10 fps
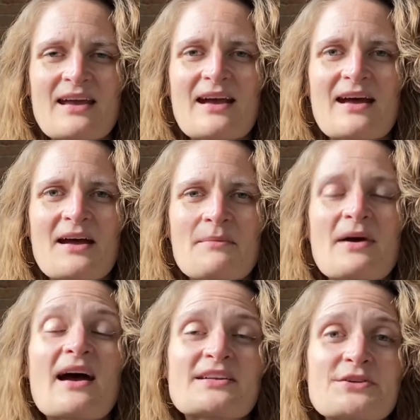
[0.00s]
Um,
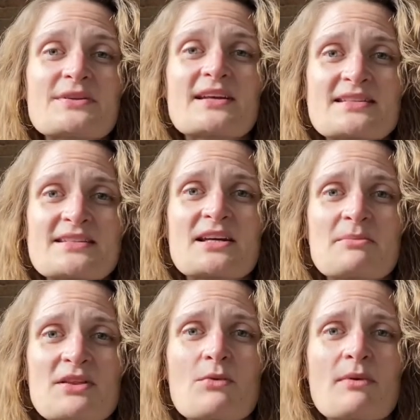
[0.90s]
I do think it's going to be
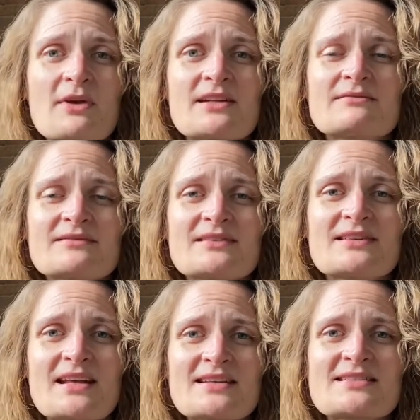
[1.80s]
the women
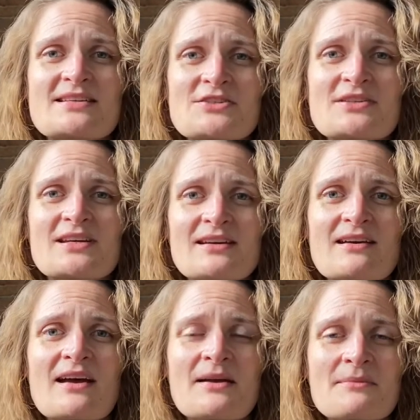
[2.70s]
that essentially
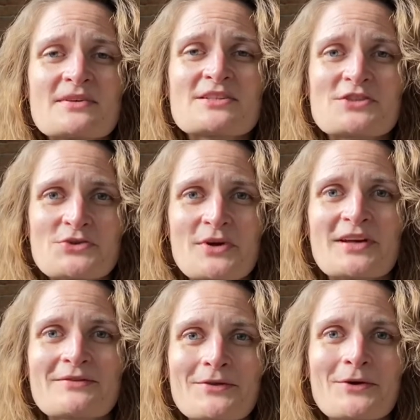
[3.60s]
um, destroy it,
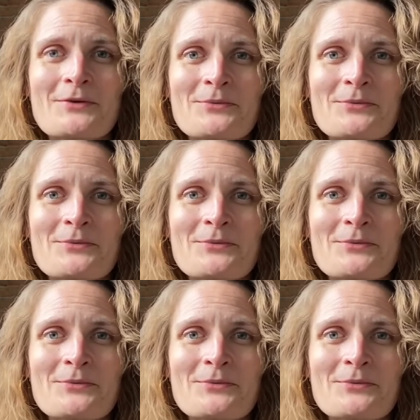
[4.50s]
though.